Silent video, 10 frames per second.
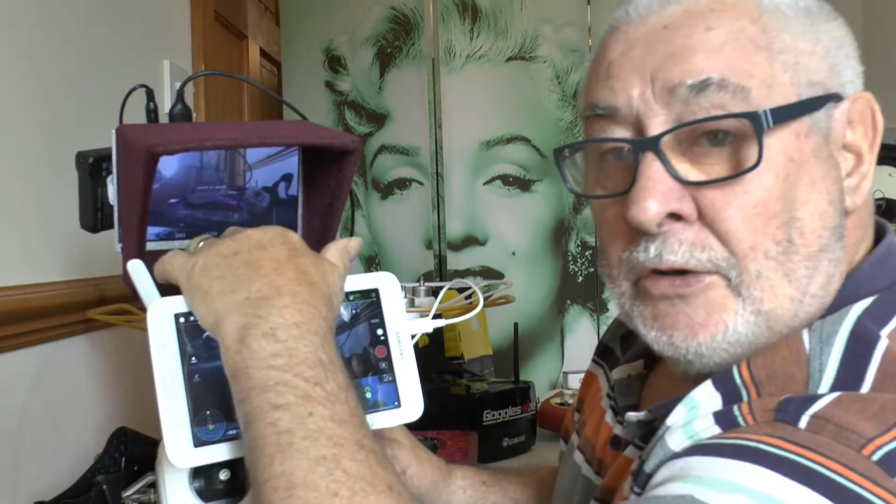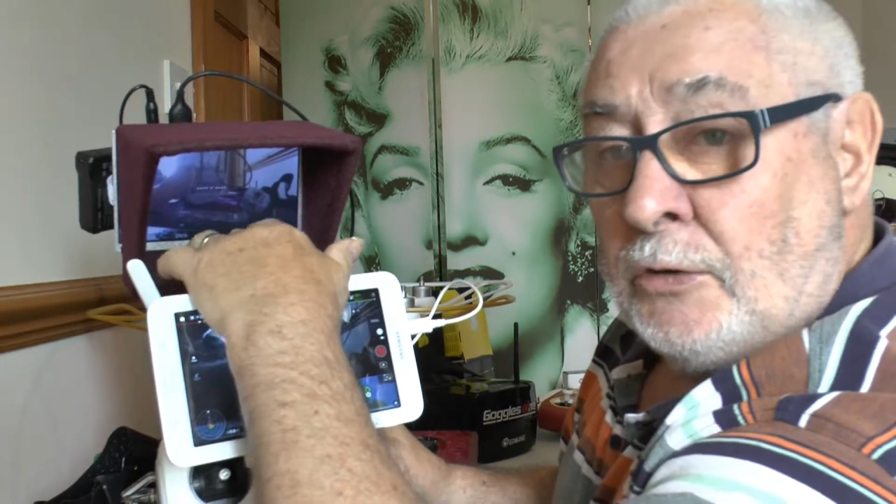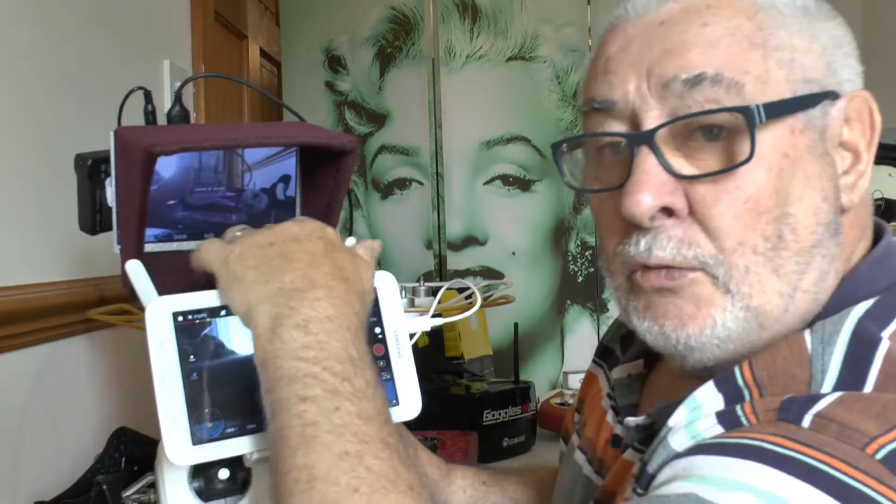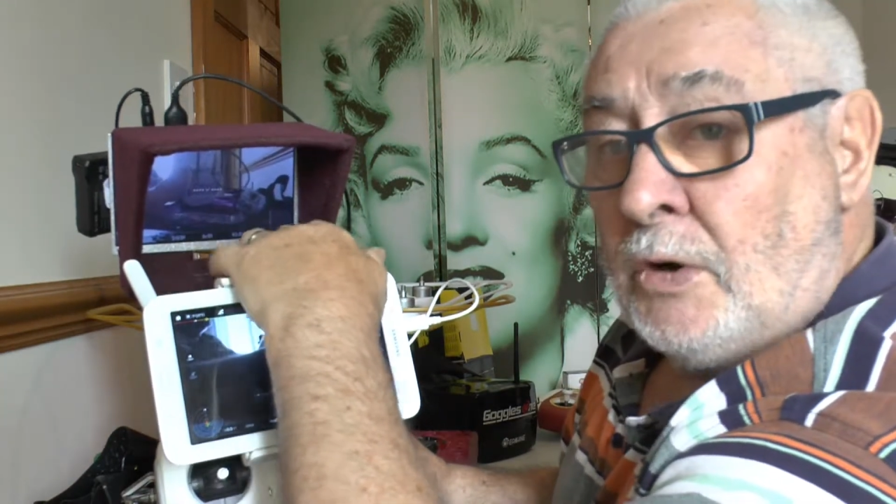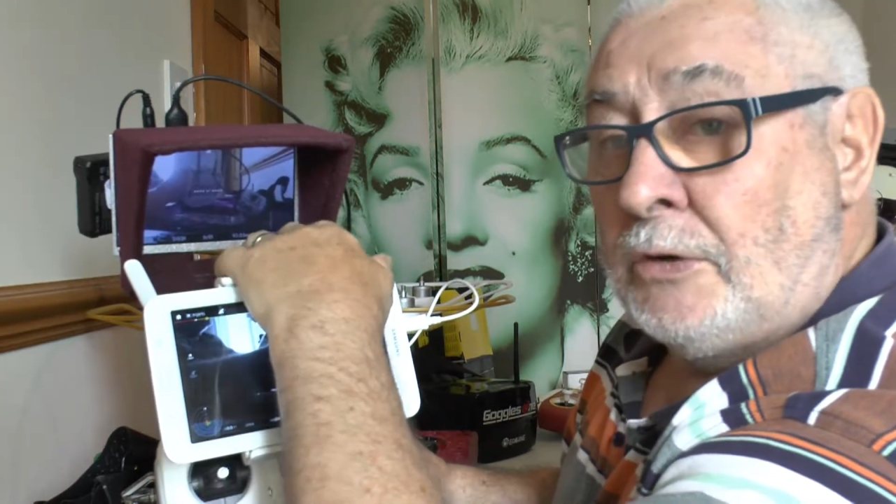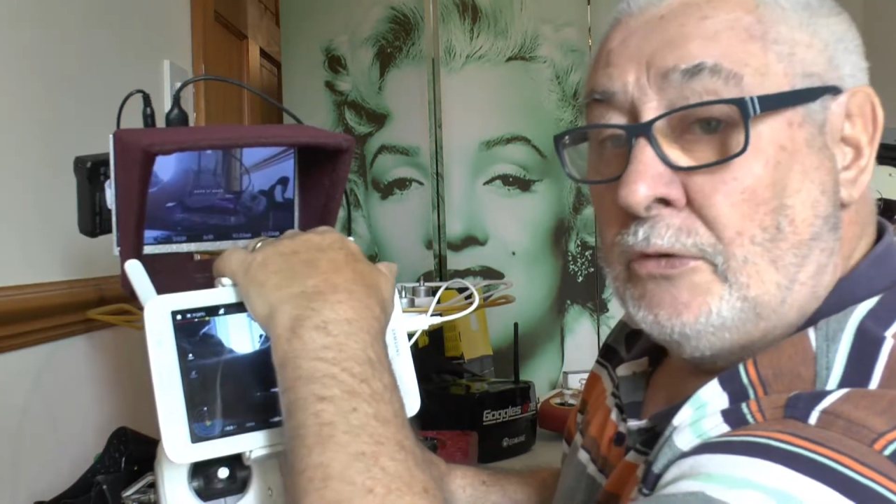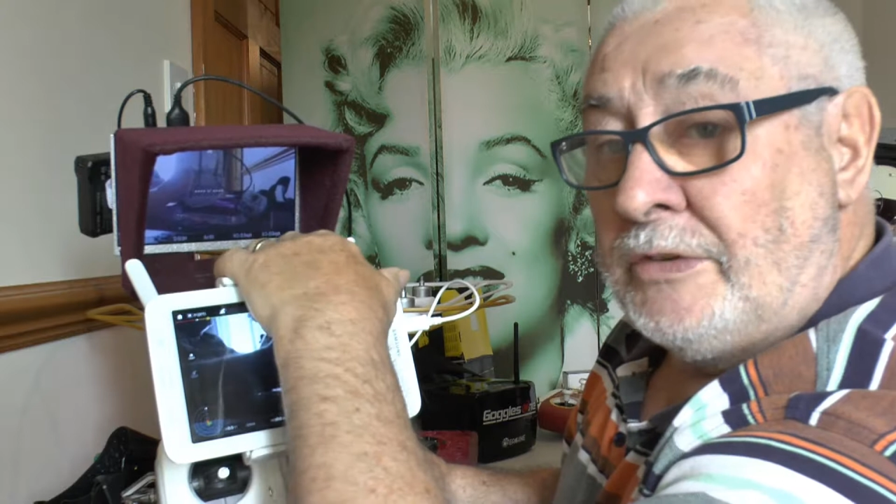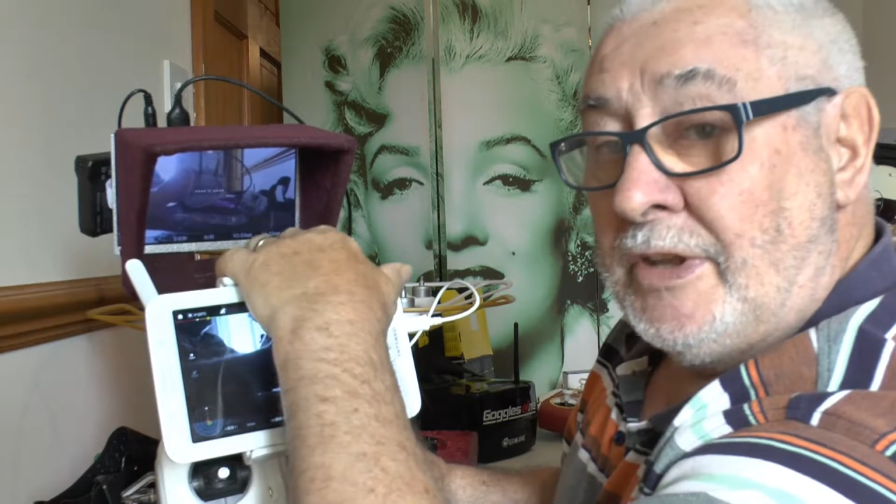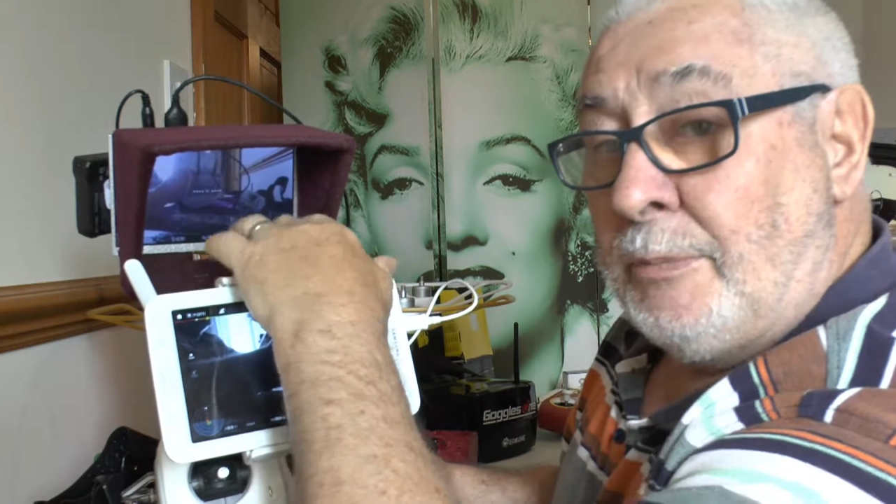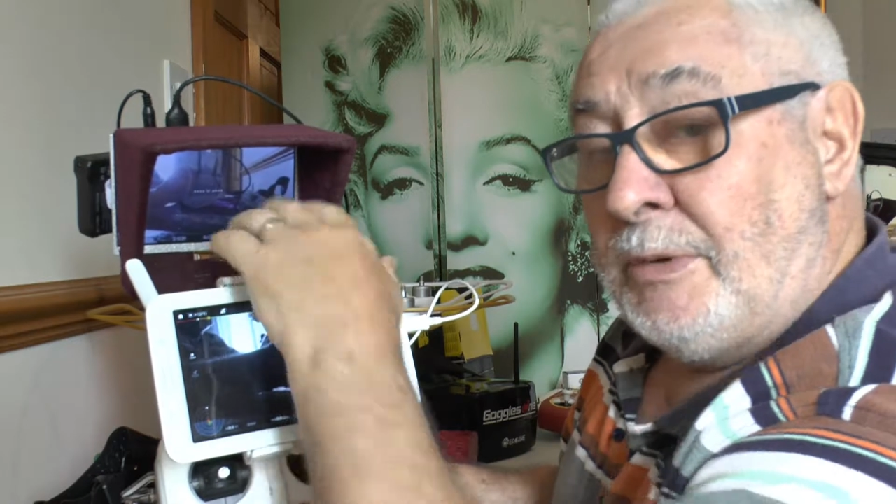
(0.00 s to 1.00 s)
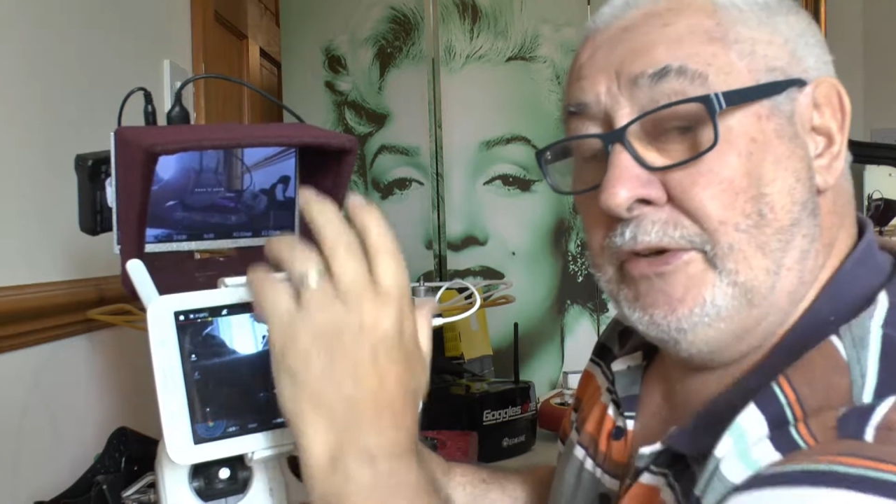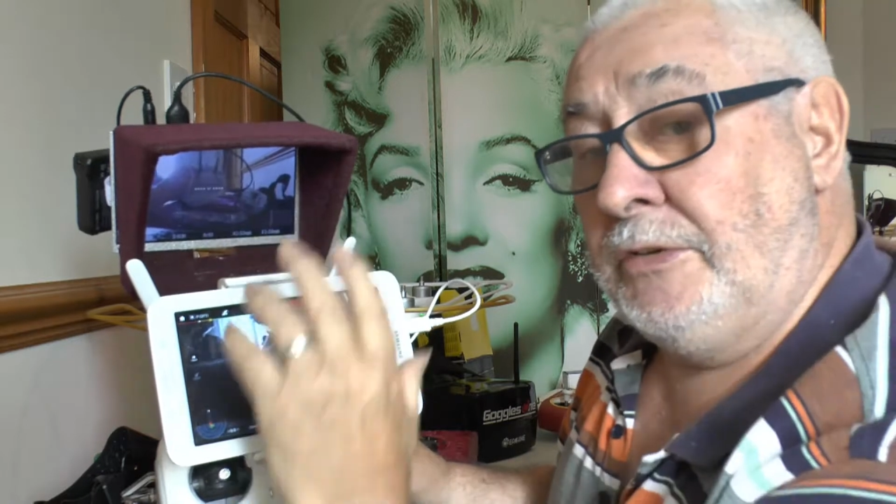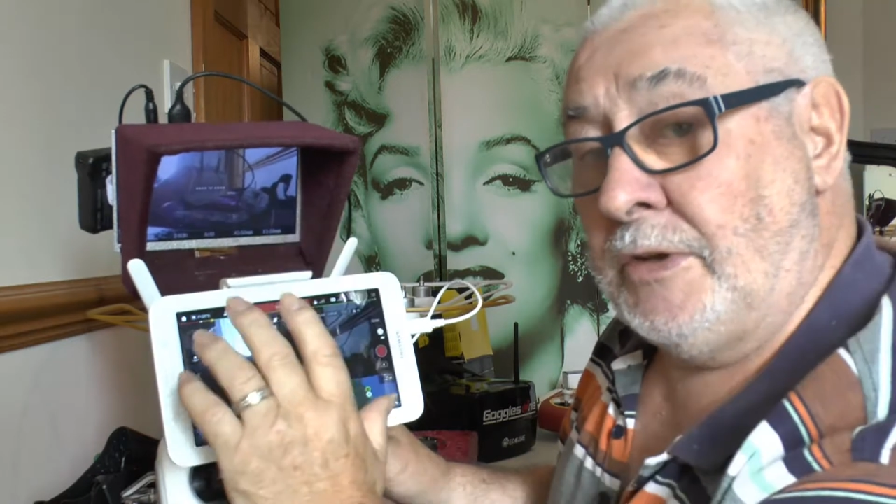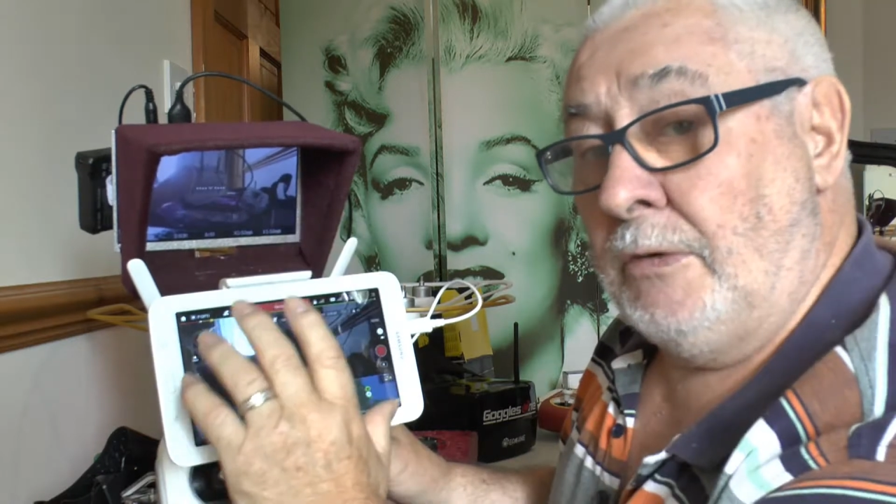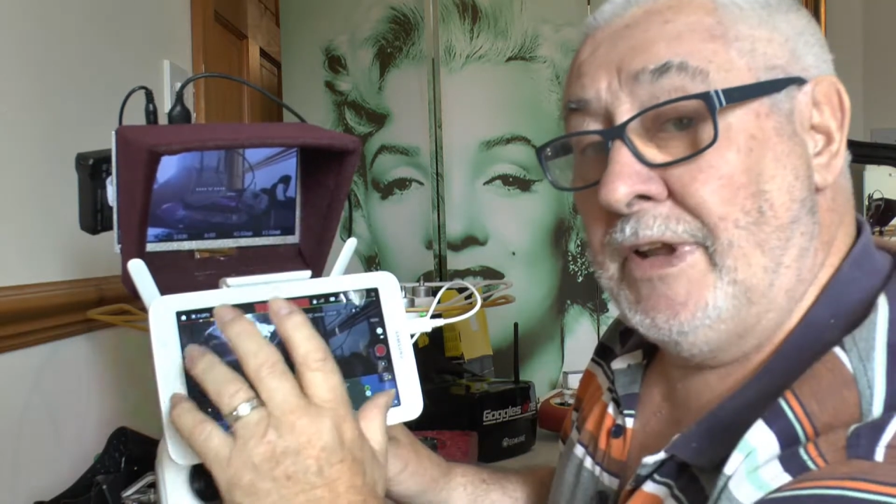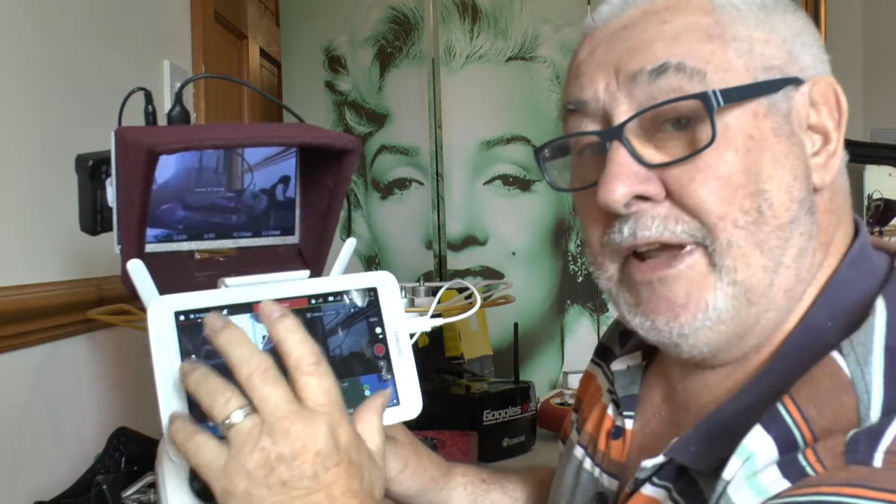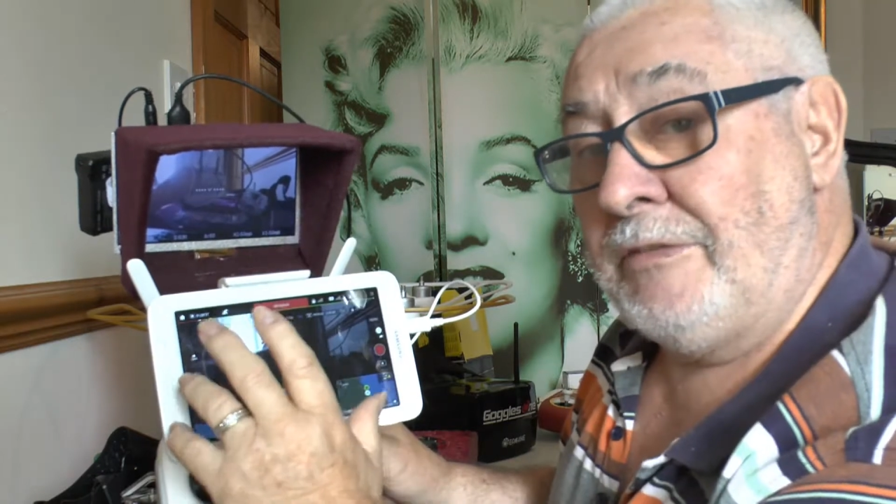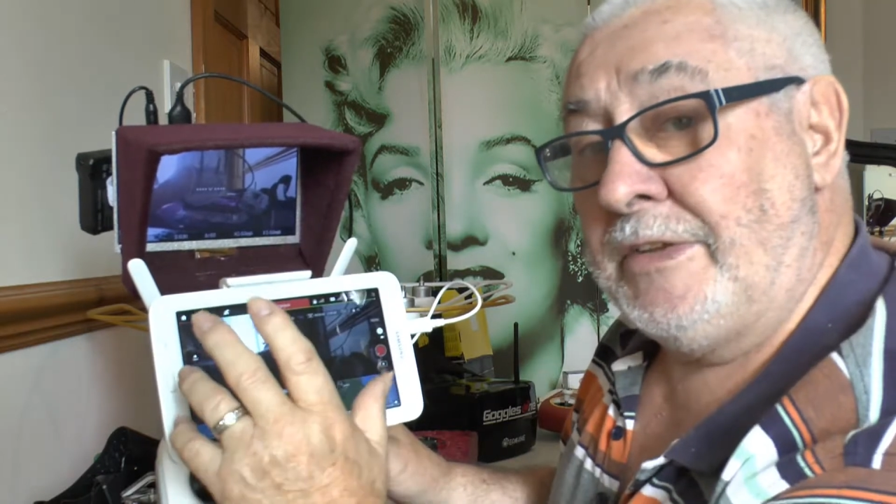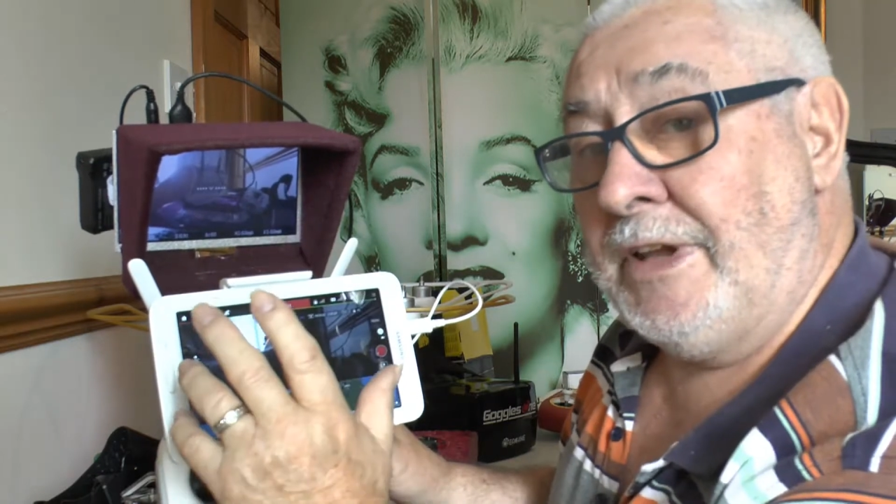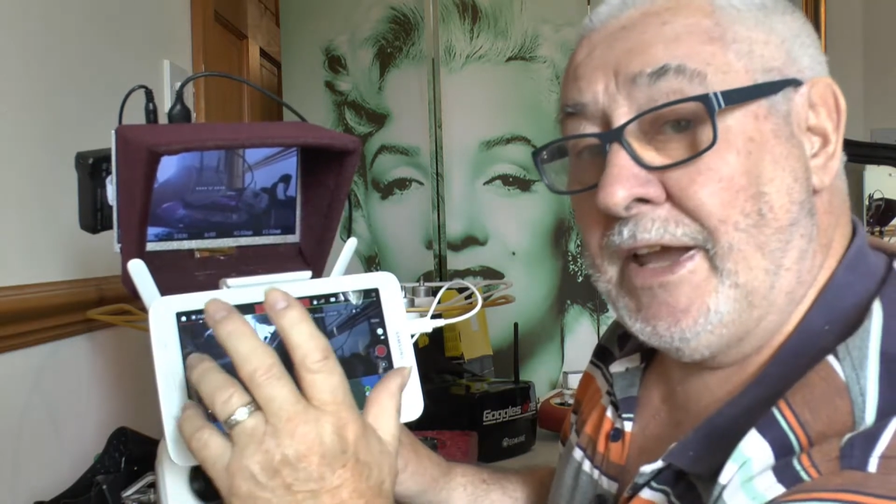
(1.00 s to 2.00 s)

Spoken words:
you're quite good there. But you don't have the